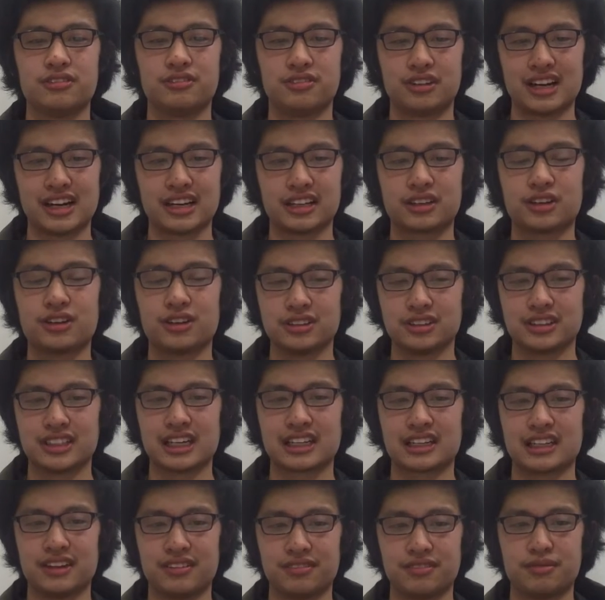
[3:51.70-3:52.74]
find
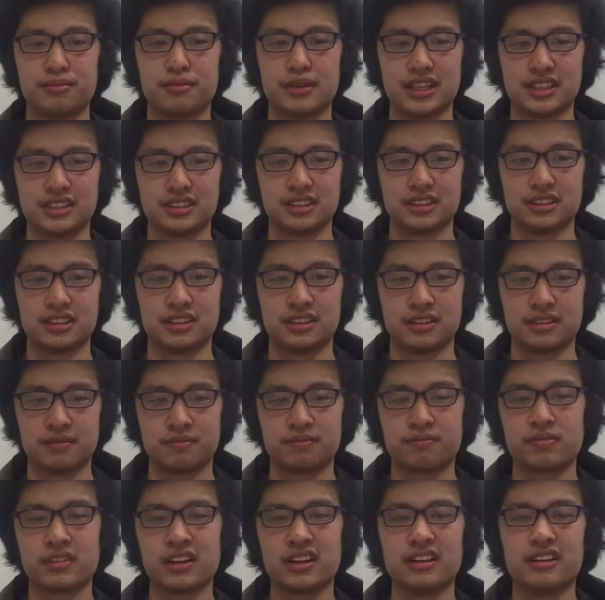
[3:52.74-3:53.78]
contact information.
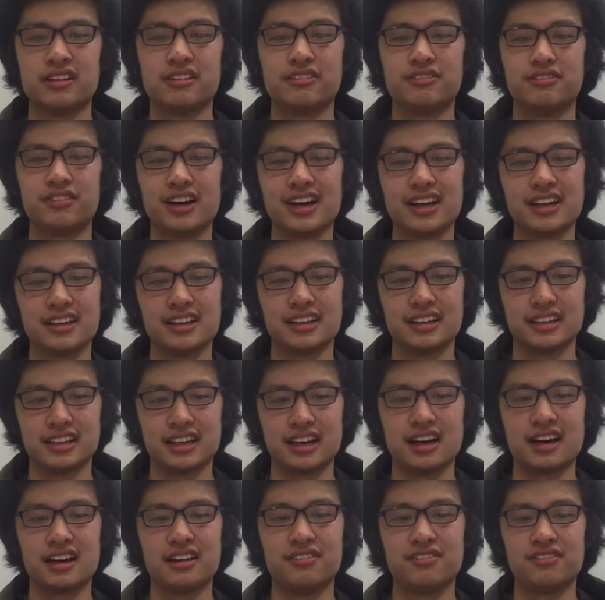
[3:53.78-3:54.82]
Finally,
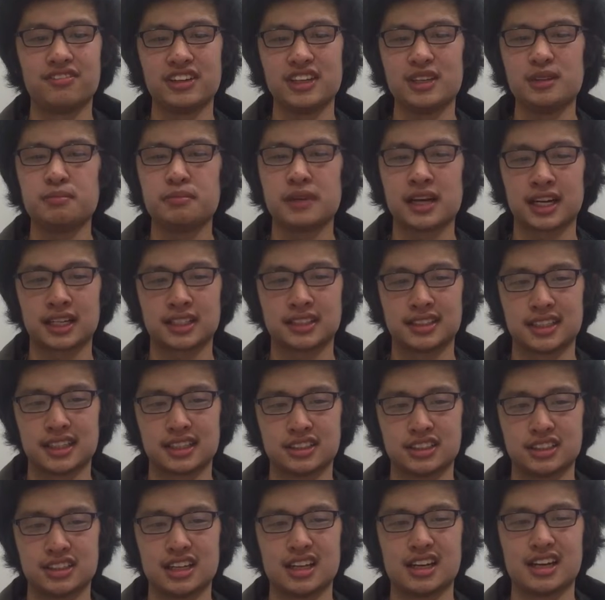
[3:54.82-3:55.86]
a feedback
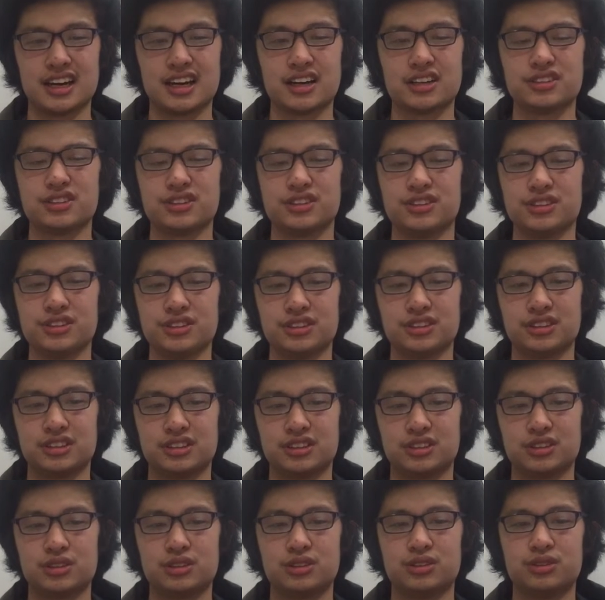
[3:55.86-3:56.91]
section allows users
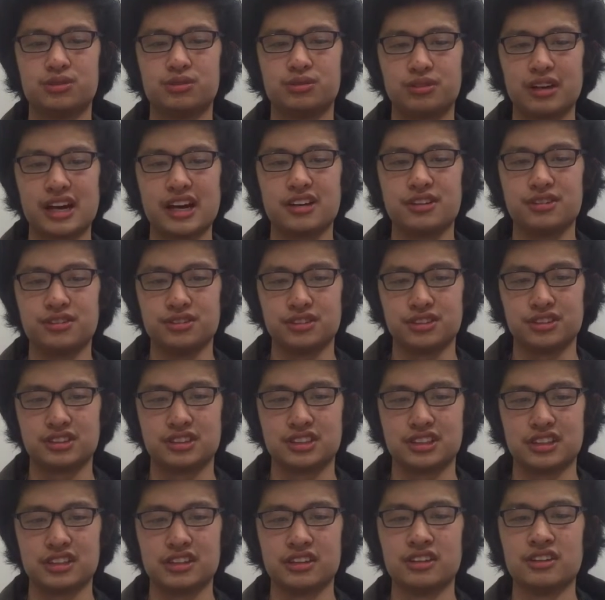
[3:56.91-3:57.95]
to rate
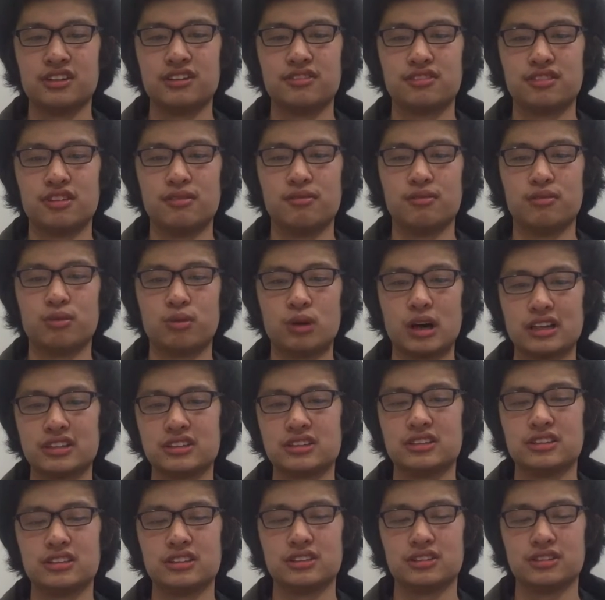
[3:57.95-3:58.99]
Unity from 1
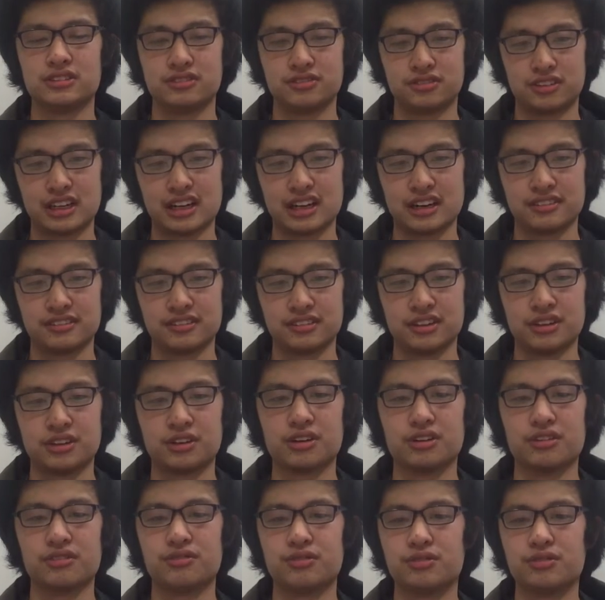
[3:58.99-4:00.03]
to 5 on